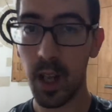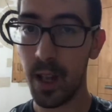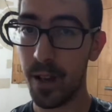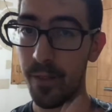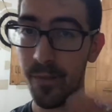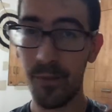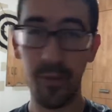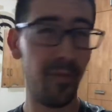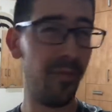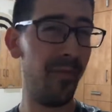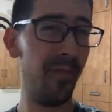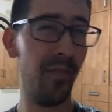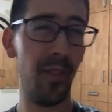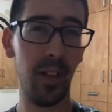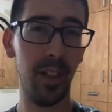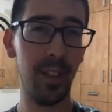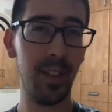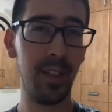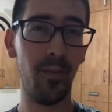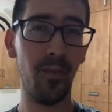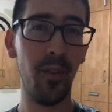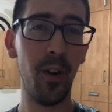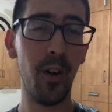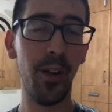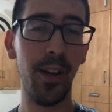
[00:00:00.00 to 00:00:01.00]
If
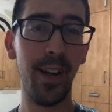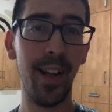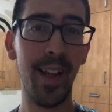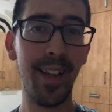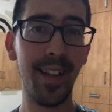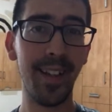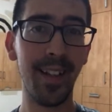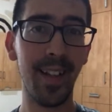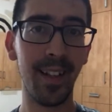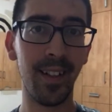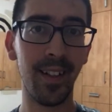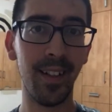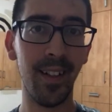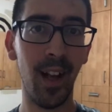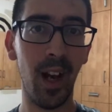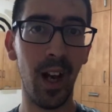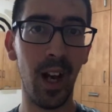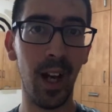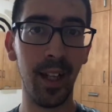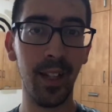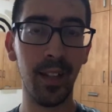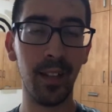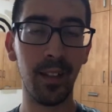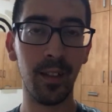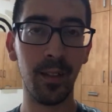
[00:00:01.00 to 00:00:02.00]
it's very late at
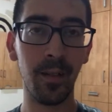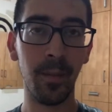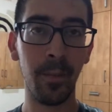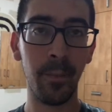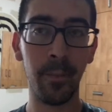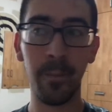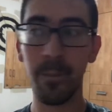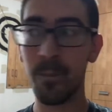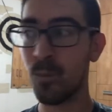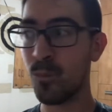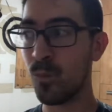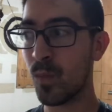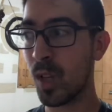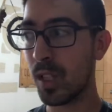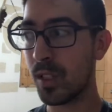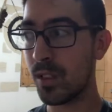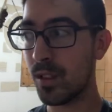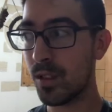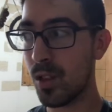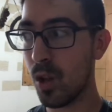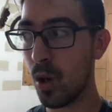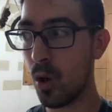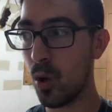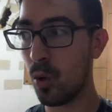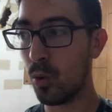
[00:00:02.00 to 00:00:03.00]
night,
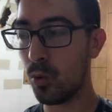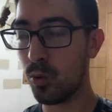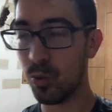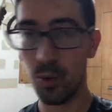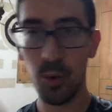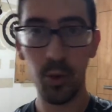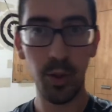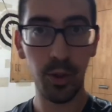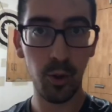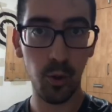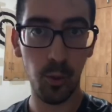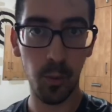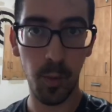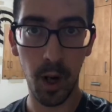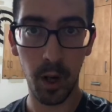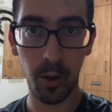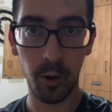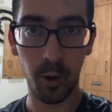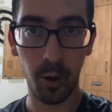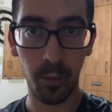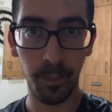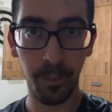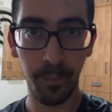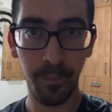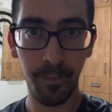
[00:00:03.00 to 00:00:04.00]
so do it
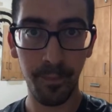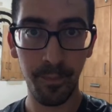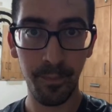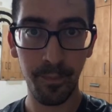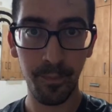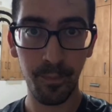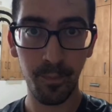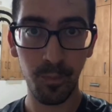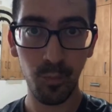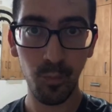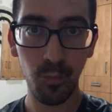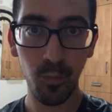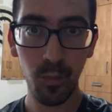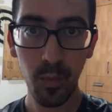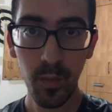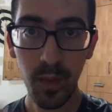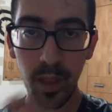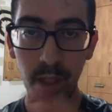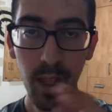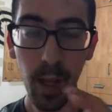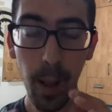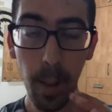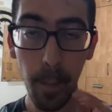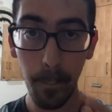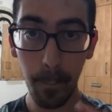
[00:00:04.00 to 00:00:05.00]
tomorrow.
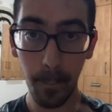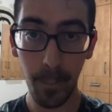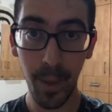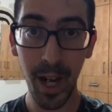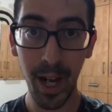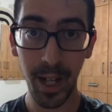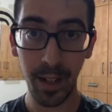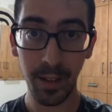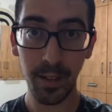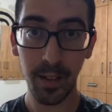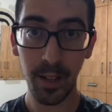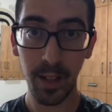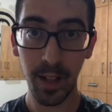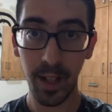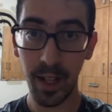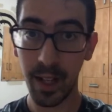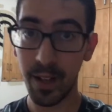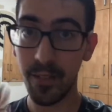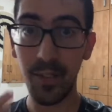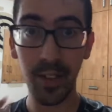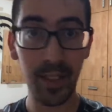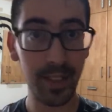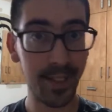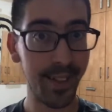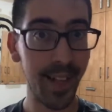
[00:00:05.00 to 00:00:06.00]
But
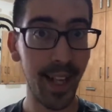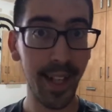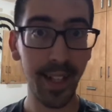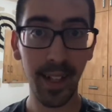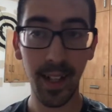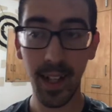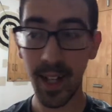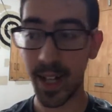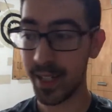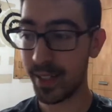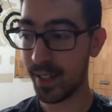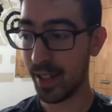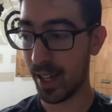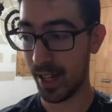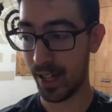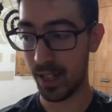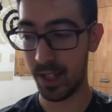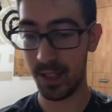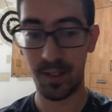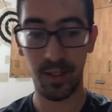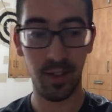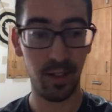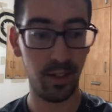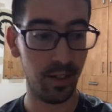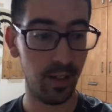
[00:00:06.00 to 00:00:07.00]
if it's not late and
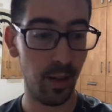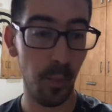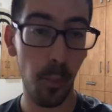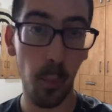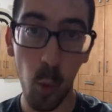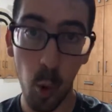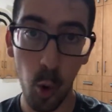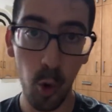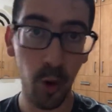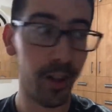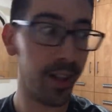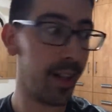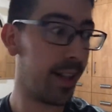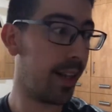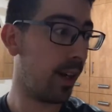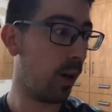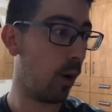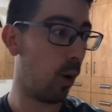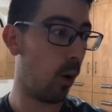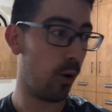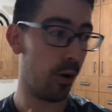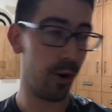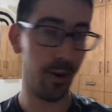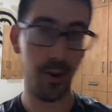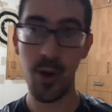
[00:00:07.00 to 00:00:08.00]
it's the morning
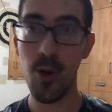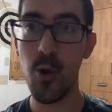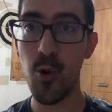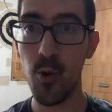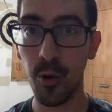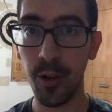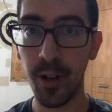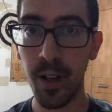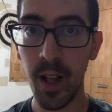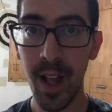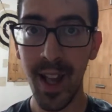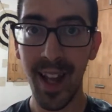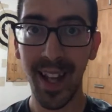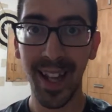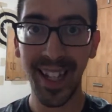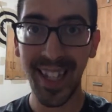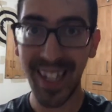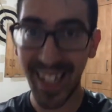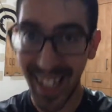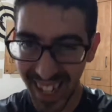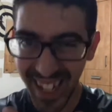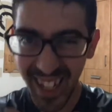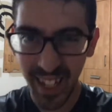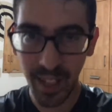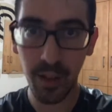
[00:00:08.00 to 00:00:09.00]
or noon,
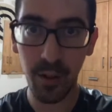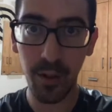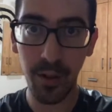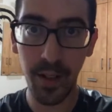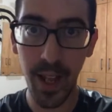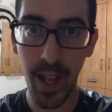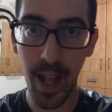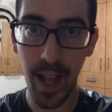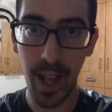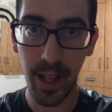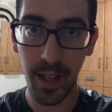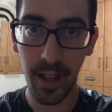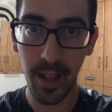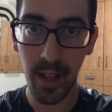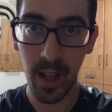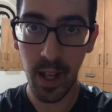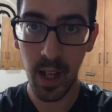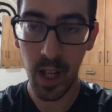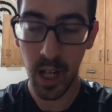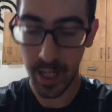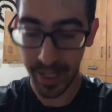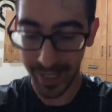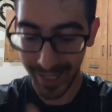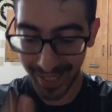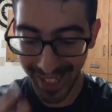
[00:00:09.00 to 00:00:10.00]
get it today,
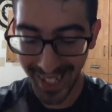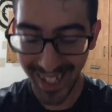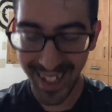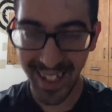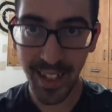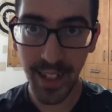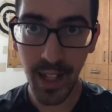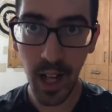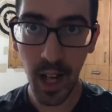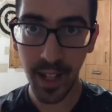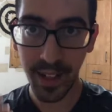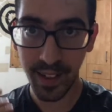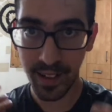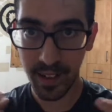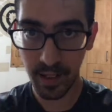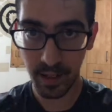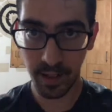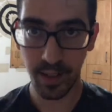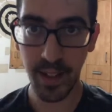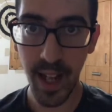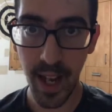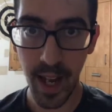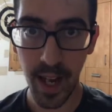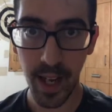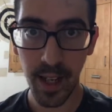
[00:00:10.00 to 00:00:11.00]
get it done
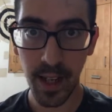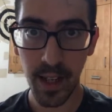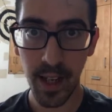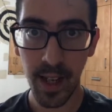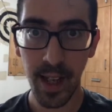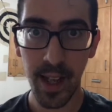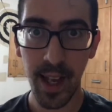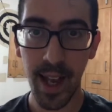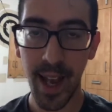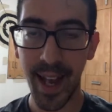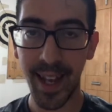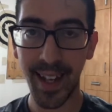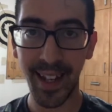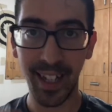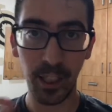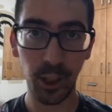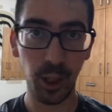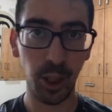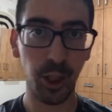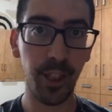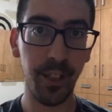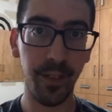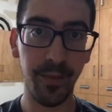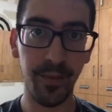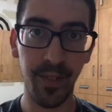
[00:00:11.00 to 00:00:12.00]
today, and
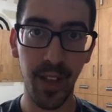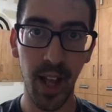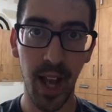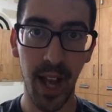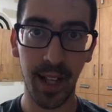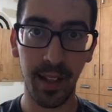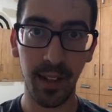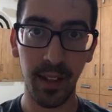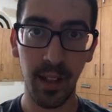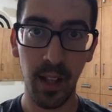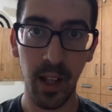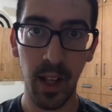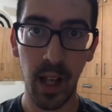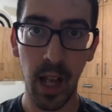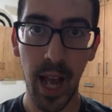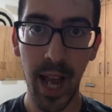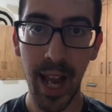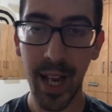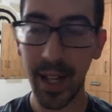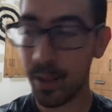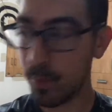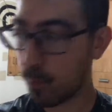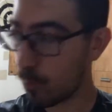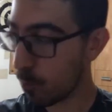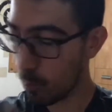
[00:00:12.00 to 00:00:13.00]
achieve that.
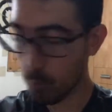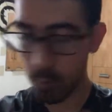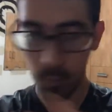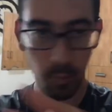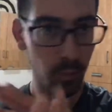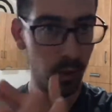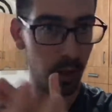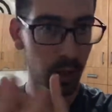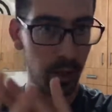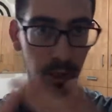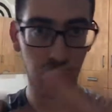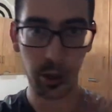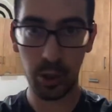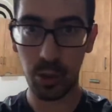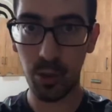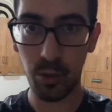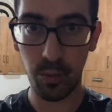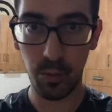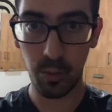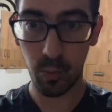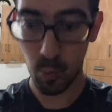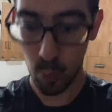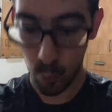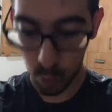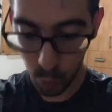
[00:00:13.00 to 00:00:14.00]
And
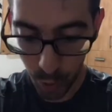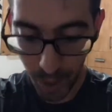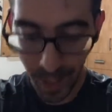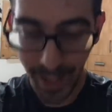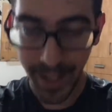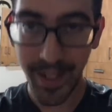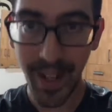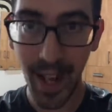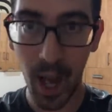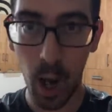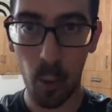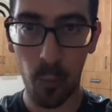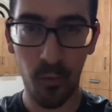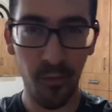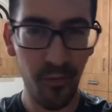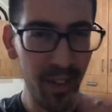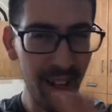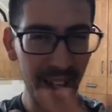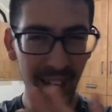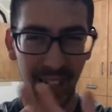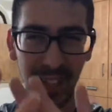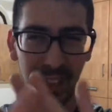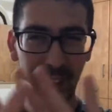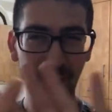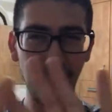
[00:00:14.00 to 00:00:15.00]
right now,
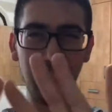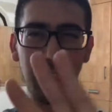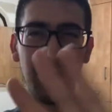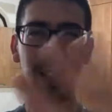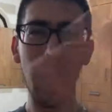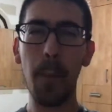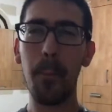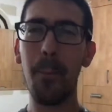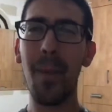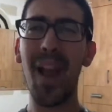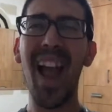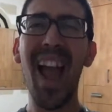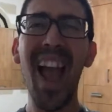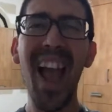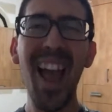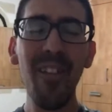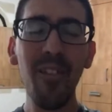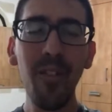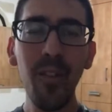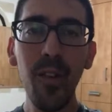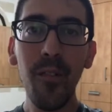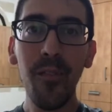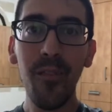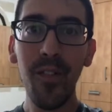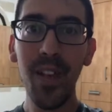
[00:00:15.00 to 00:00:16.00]
stop
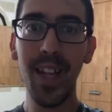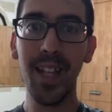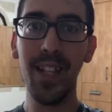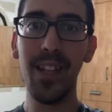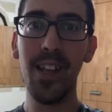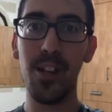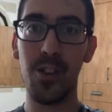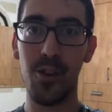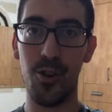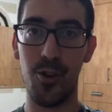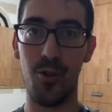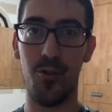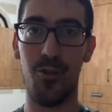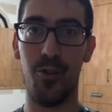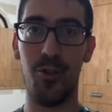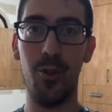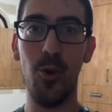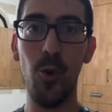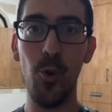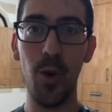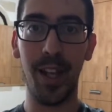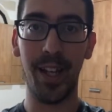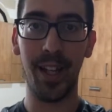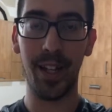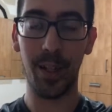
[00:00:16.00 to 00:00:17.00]
everything that you're
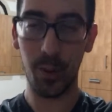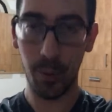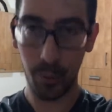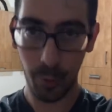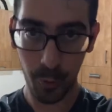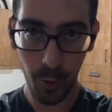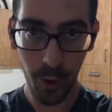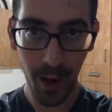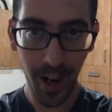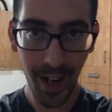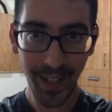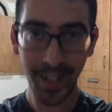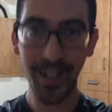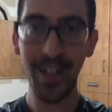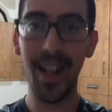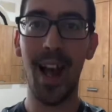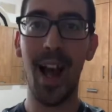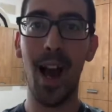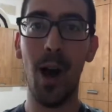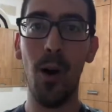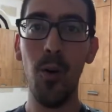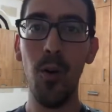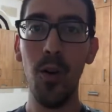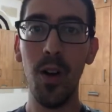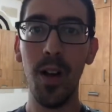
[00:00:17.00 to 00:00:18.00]
doing right
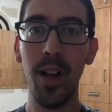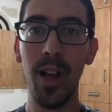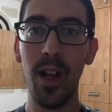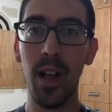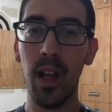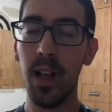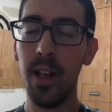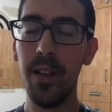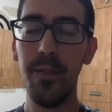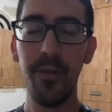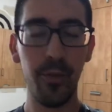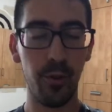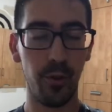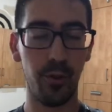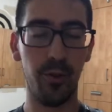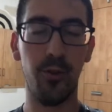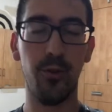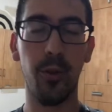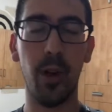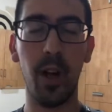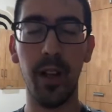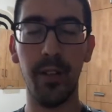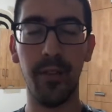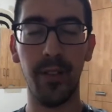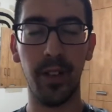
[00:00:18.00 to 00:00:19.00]
now. If you're
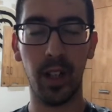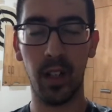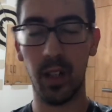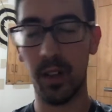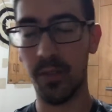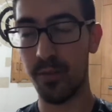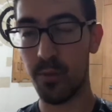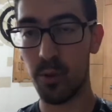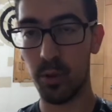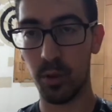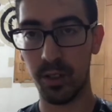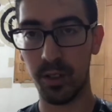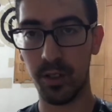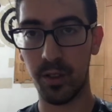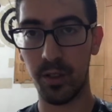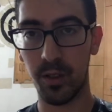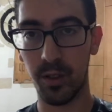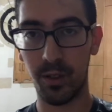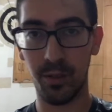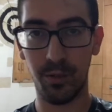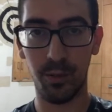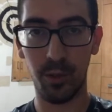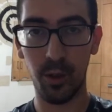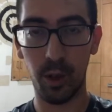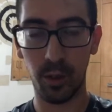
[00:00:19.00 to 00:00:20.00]
driving, of course,
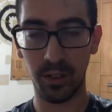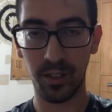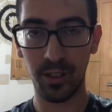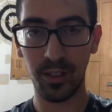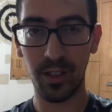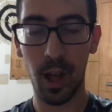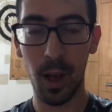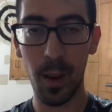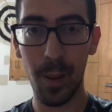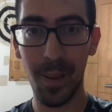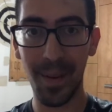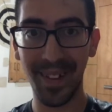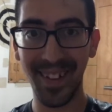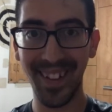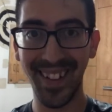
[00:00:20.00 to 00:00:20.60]
don't stop.